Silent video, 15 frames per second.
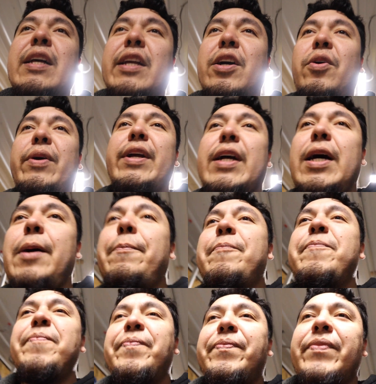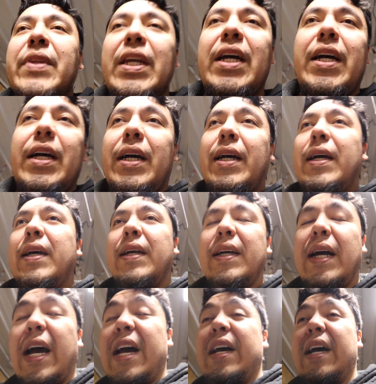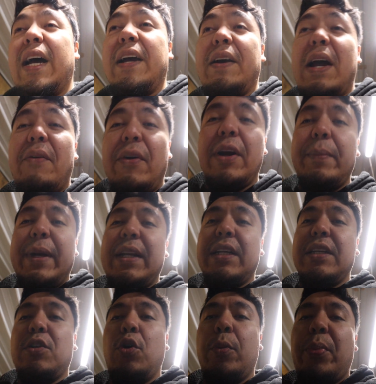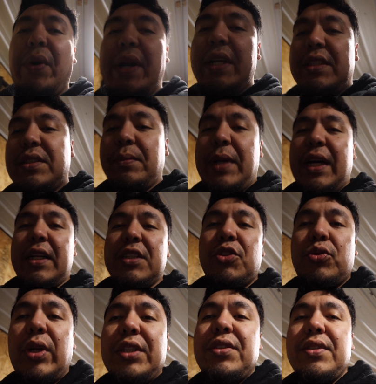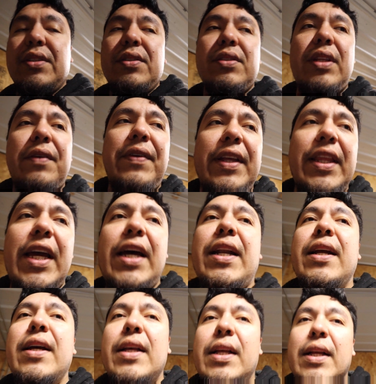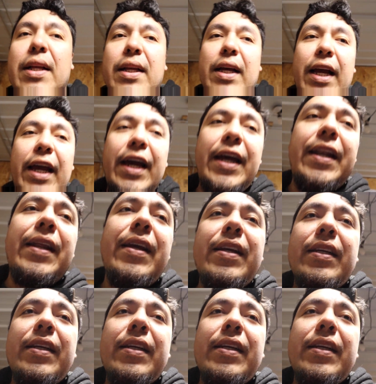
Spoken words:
going up, I recommend incorporating some kind of stretches and stuff like that. And